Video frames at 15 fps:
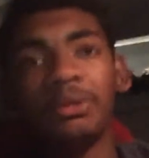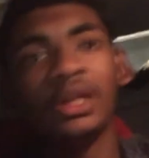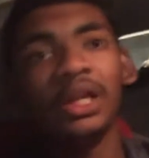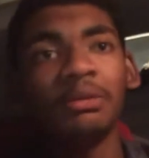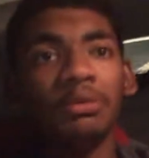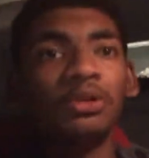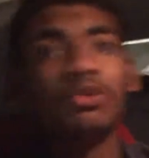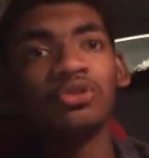be
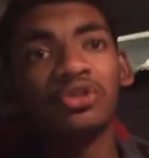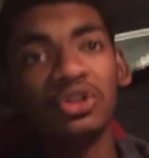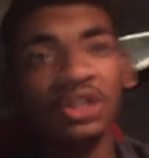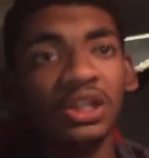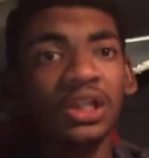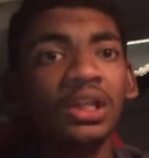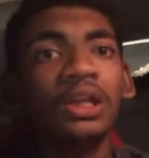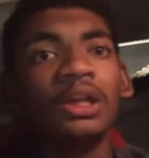able to
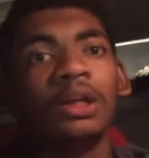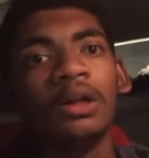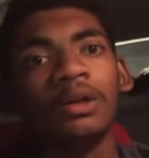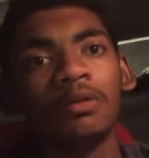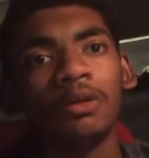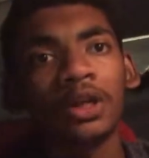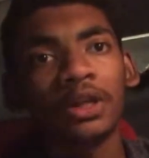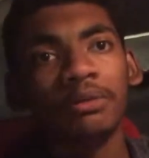see
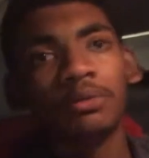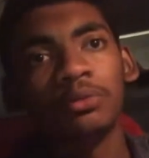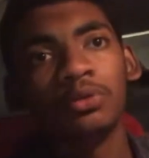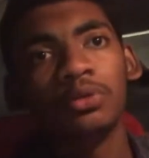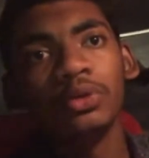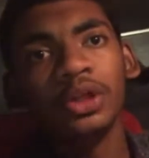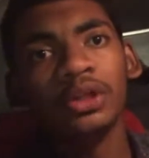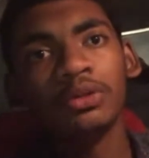what I am
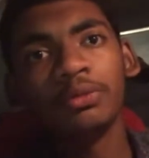doing.